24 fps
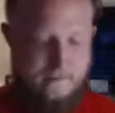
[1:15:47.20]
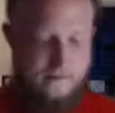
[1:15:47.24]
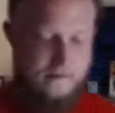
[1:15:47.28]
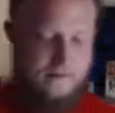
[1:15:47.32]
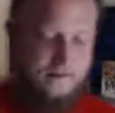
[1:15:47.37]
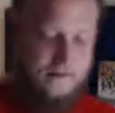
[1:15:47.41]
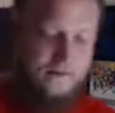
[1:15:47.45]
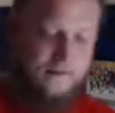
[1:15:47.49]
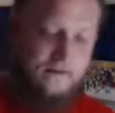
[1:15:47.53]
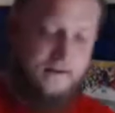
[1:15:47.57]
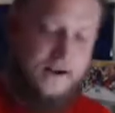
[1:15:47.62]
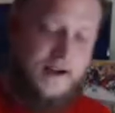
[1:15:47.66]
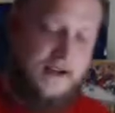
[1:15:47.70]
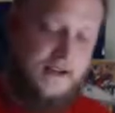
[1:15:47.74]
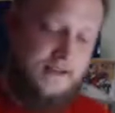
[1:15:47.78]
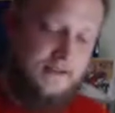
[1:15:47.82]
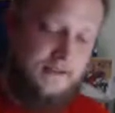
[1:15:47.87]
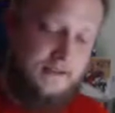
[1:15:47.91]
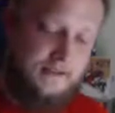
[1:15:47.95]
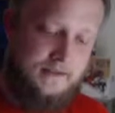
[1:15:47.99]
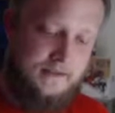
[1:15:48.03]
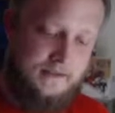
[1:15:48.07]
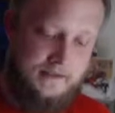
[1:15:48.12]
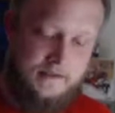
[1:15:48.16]

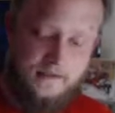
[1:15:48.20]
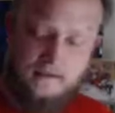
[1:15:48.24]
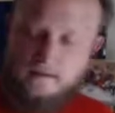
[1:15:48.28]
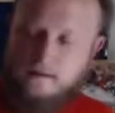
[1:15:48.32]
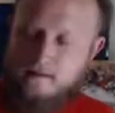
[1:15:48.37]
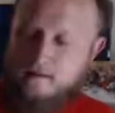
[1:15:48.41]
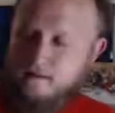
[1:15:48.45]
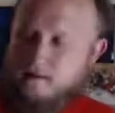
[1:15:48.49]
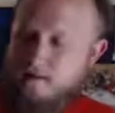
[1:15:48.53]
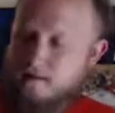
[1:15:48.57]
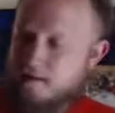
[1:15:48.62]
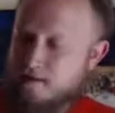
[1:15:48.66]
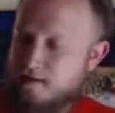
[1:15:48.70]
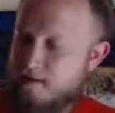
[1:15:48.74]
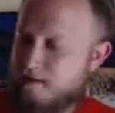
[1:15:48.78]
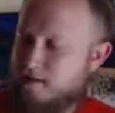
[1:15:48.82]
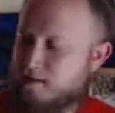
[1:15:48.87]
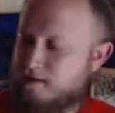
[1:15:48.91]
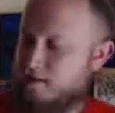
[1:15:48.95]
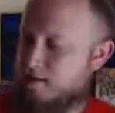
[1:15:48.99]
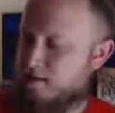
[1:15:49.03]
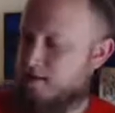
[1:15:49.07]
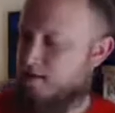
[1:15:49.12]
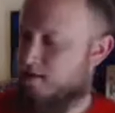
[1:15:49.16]
Alright.
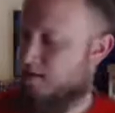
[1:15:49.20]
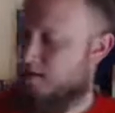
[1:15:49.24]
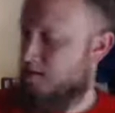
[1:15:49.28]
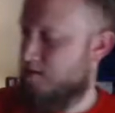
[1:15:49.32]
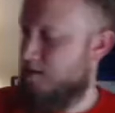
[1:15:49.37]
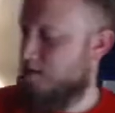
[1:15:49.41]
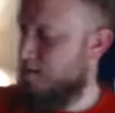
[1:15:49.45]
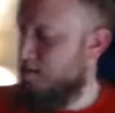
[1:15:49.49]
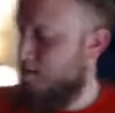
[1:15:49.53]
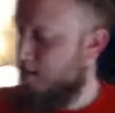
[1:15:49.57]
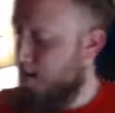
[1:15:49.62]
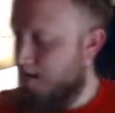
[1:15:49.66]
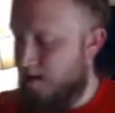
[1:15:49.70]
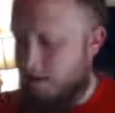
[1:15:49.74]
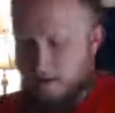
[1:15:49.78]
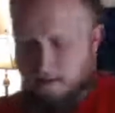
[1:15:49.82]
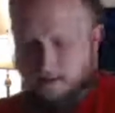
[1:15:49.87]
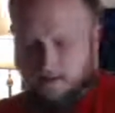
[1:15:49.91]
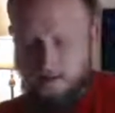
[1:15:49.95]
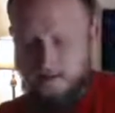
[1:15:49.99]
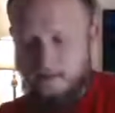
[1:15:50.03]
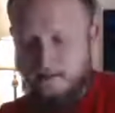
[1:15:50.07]
Alright.